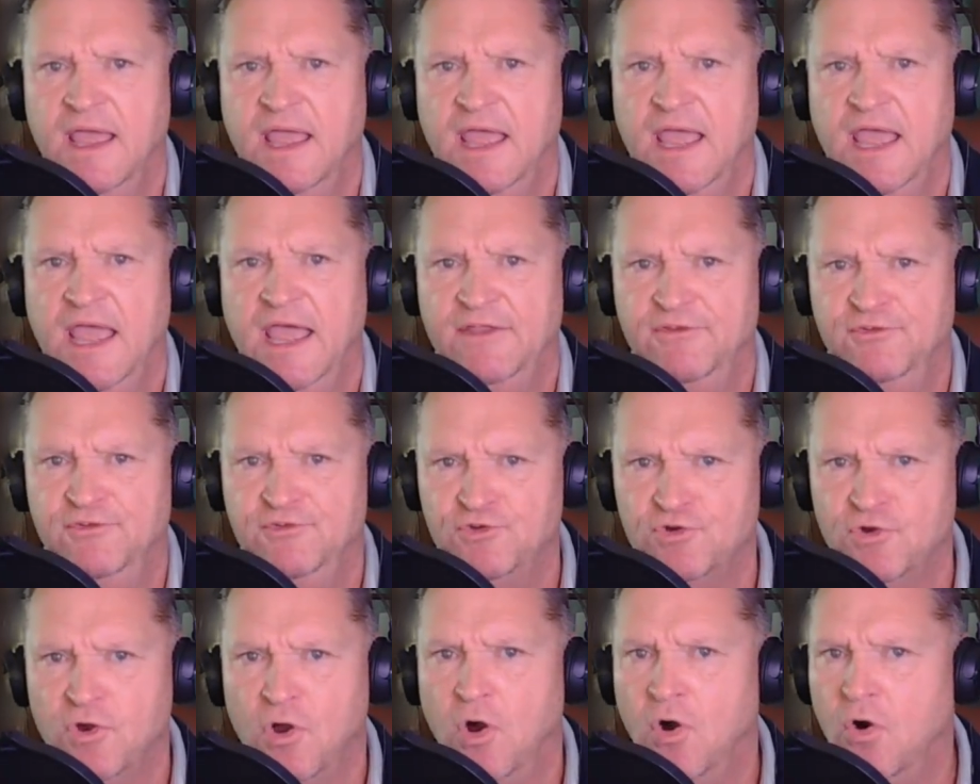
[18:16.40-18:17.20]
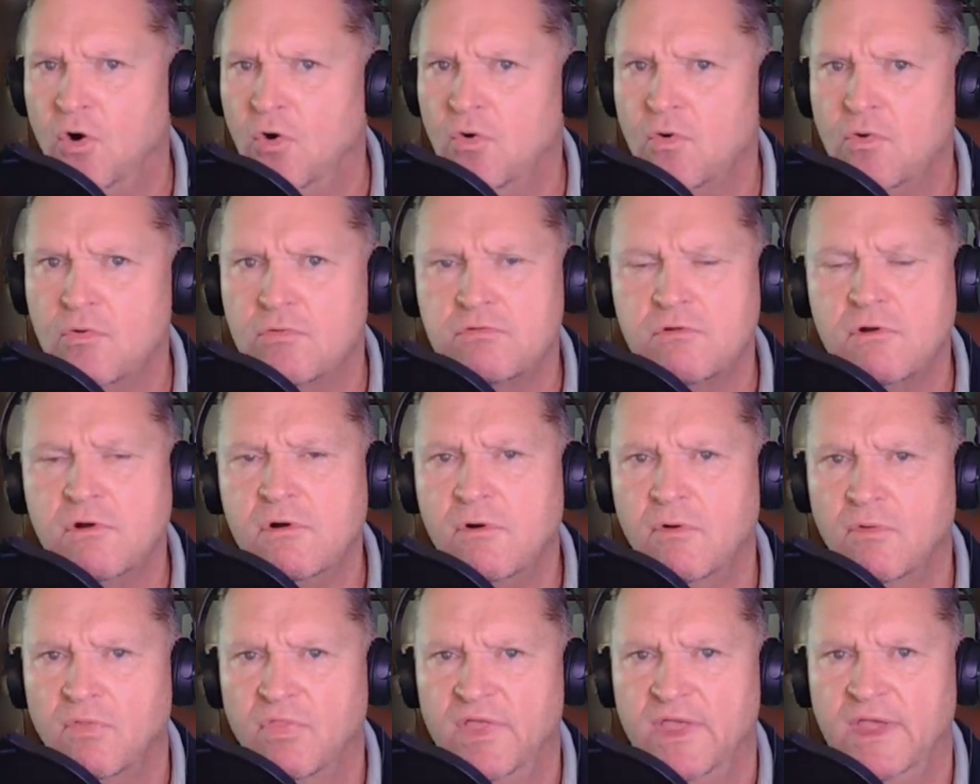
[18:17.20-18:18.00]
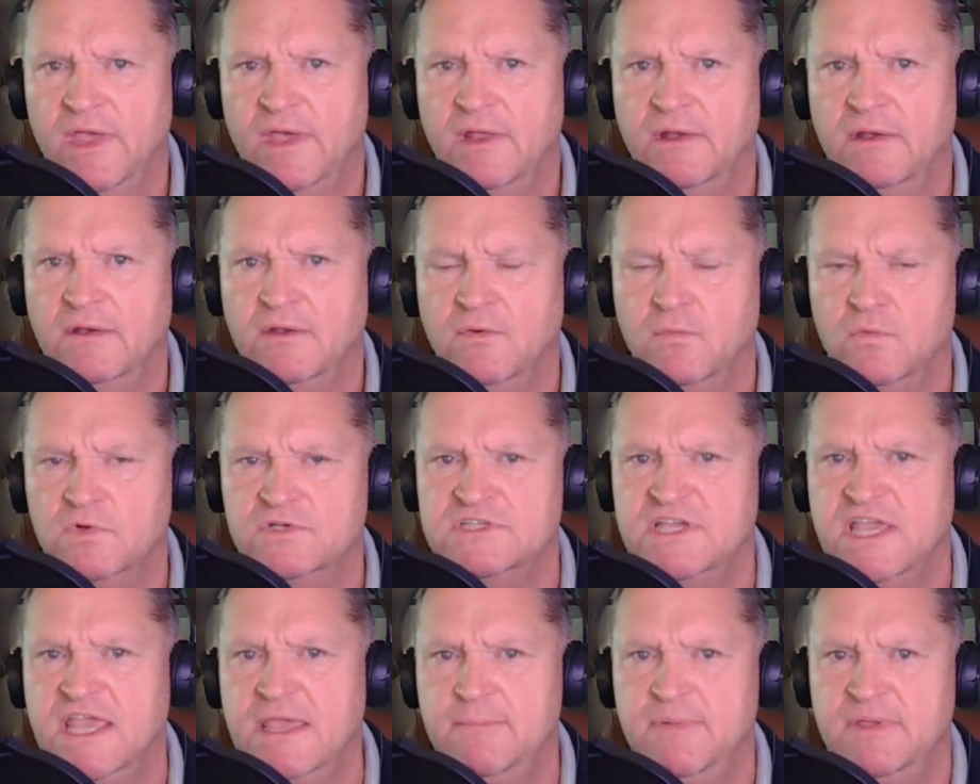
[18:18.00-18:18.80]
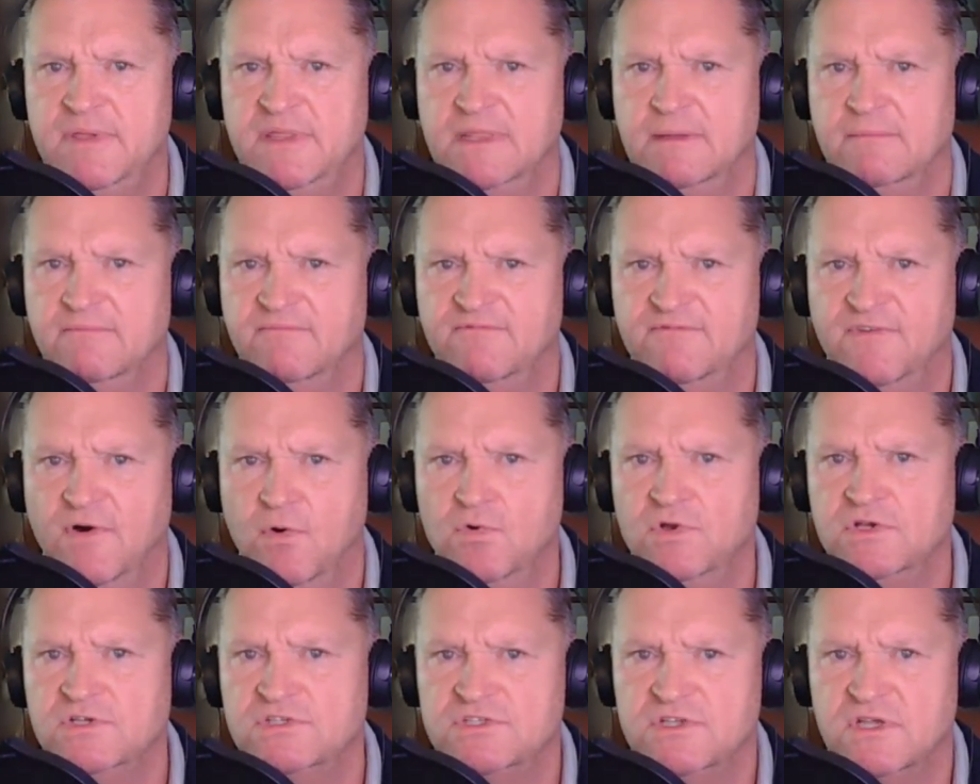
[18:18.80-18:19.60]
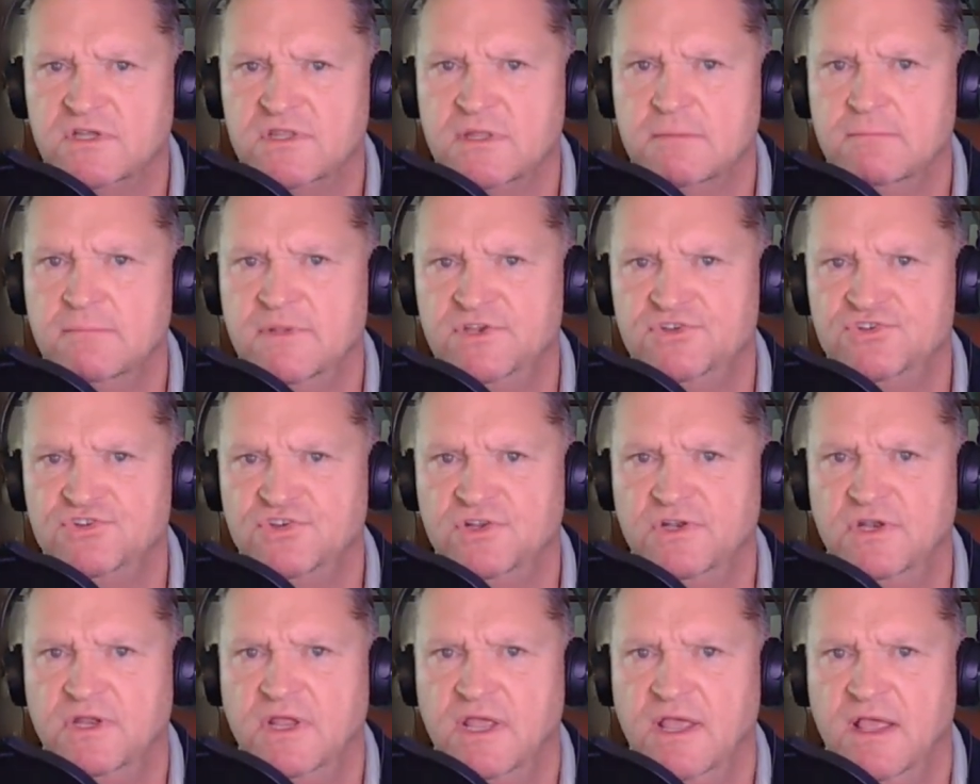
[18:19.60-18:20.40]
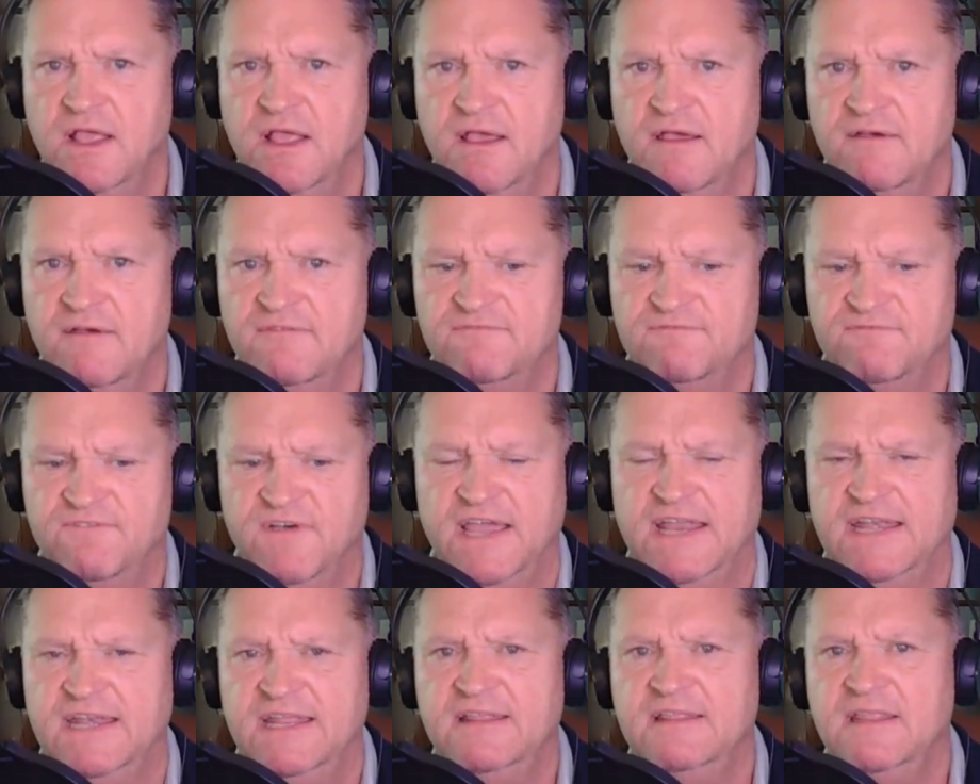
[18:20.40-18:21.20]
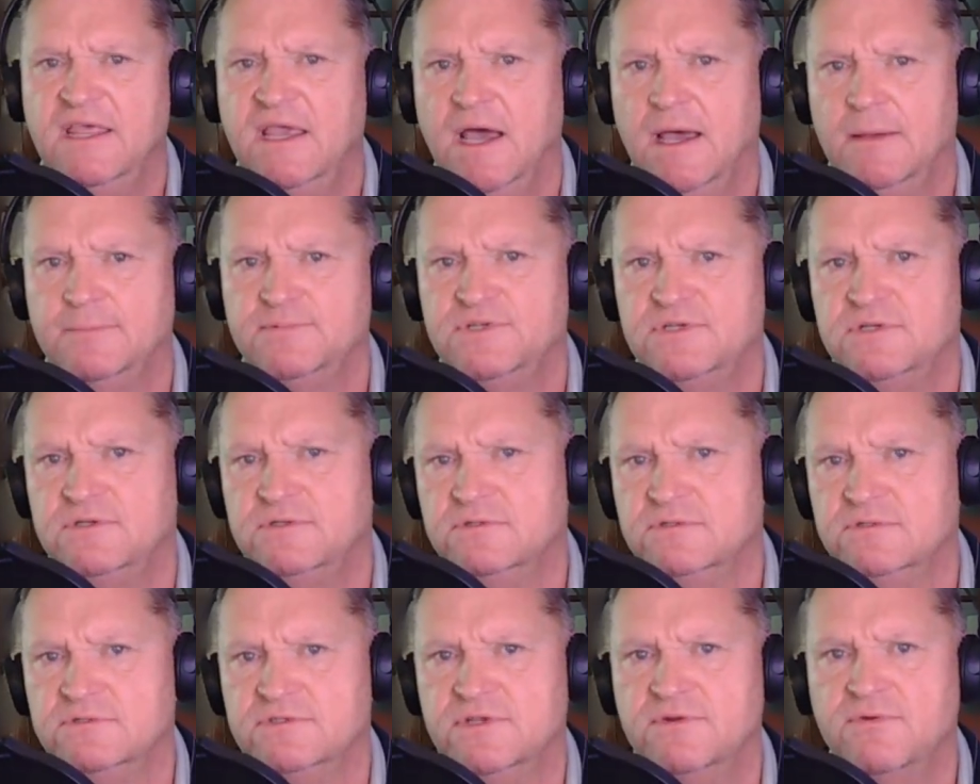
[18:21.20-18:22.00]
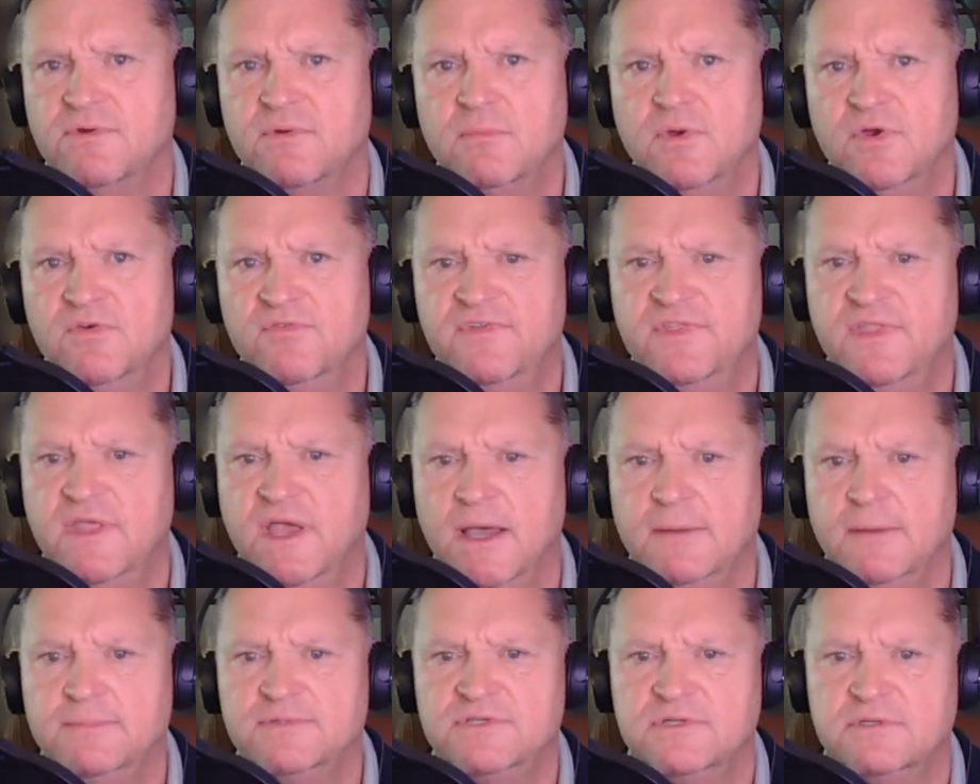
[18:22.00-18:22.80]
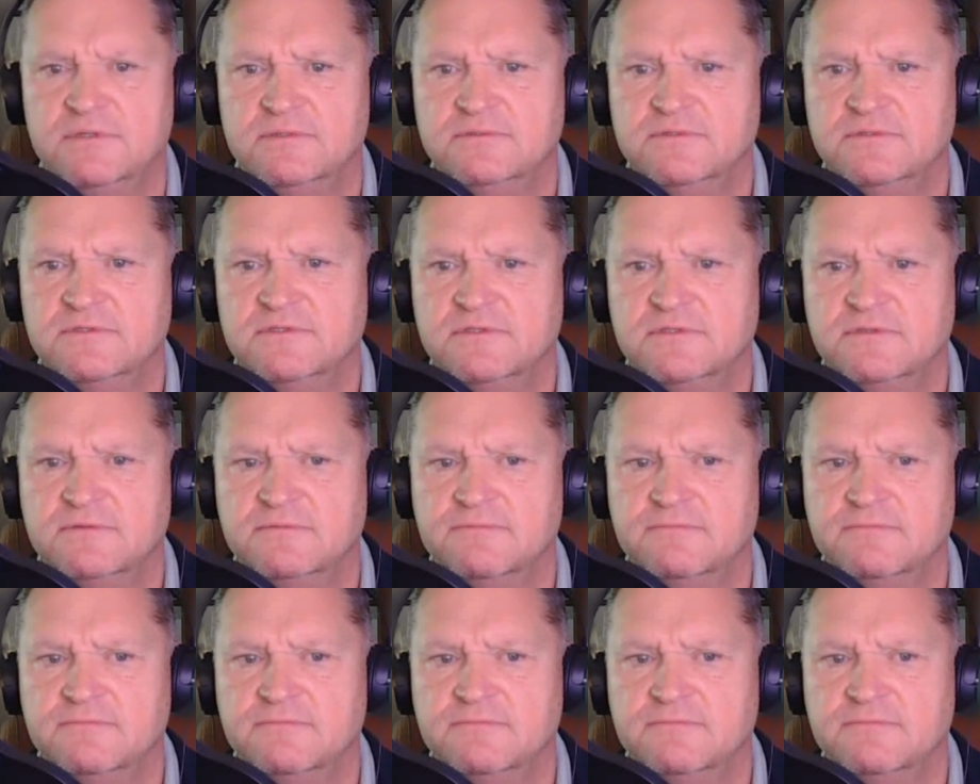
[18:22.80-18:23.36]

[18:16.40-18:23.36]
And your whole role then was keeping them focused on the mission, finding the obstacles and removing the obstacles.